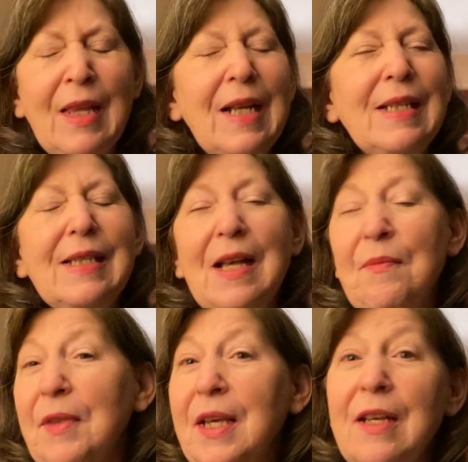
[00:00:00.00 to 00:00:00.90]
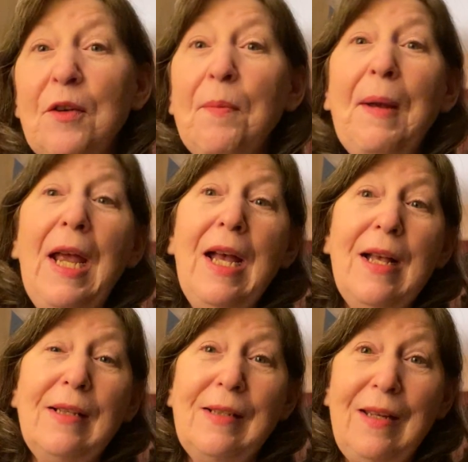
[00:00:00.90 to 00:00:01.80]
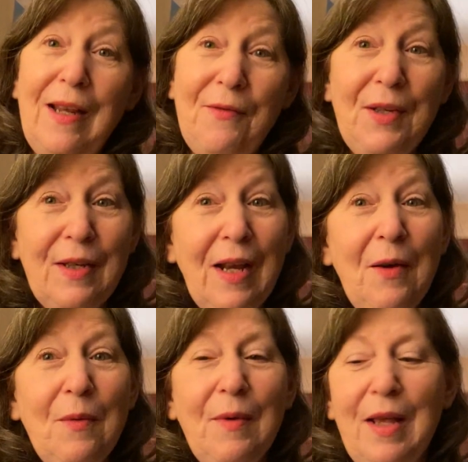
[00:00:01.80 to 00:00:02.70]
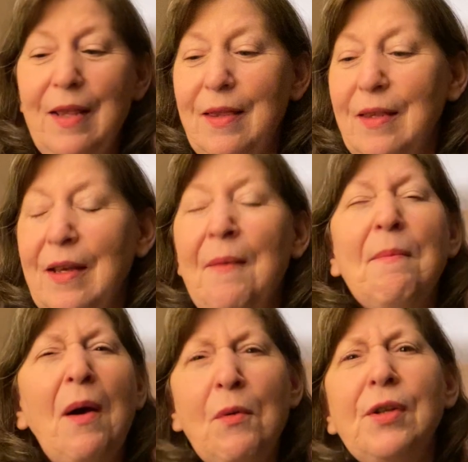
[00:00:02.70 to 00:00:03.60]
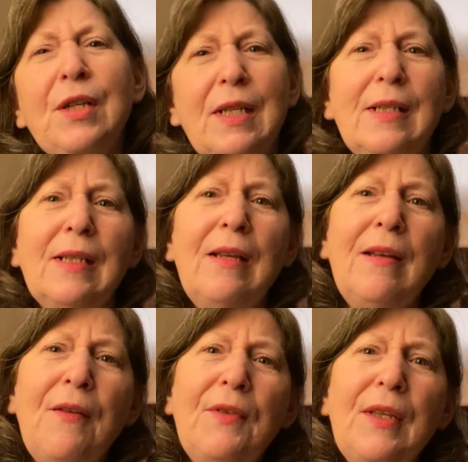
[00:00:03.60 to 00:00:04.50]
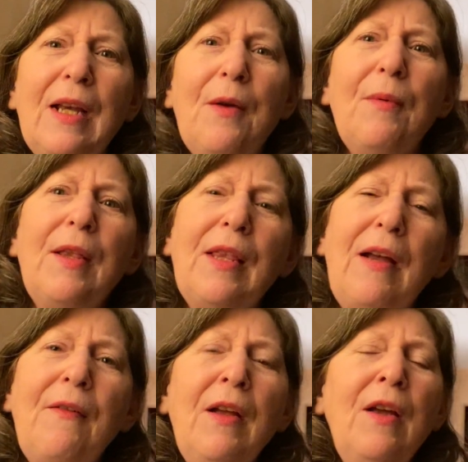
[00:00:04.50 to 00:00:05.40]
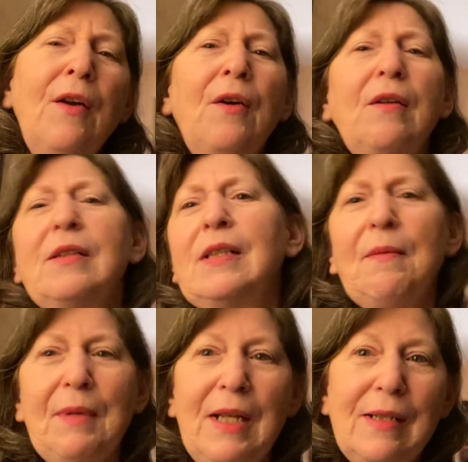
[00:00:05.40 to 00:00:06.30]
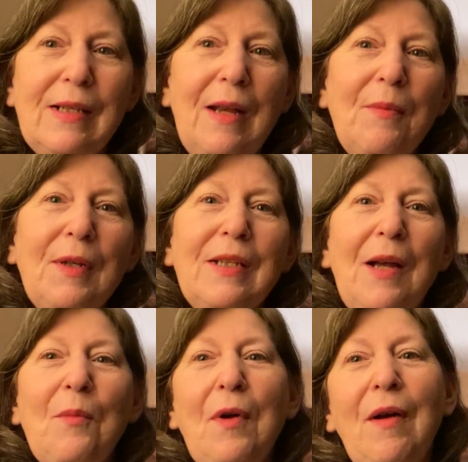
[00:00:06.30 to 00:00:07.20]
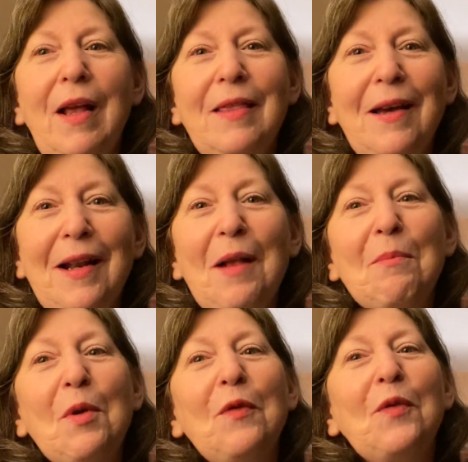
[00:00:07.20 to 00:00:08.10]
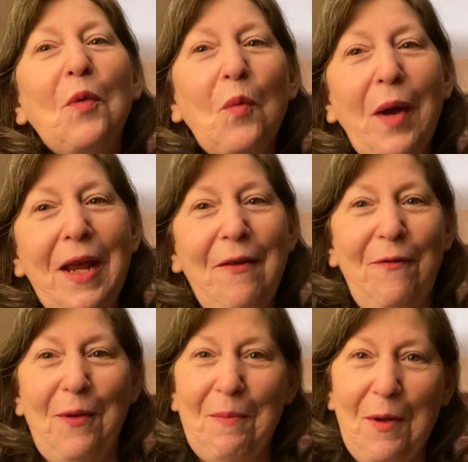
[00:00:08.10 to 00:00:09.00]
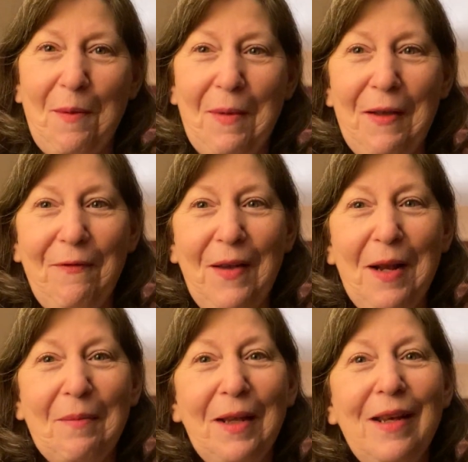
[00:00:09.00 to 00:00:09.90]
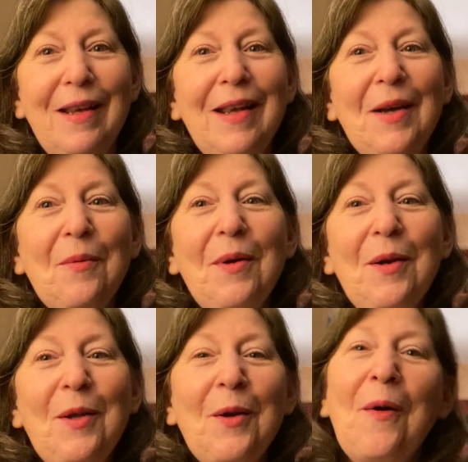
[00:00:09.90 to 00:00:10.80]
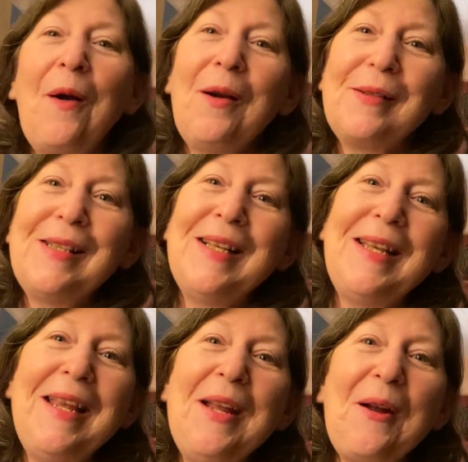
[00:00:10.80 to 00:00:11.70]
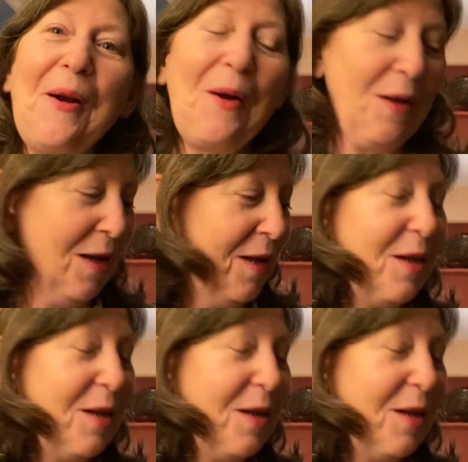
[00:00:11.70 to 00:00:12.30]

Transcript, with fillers: Something in your past that you haven't dealt with, emotions that you haven't dealt with. I heard somebody say one time, Well, I thought I moved away from all my family. Well, your heart's in here.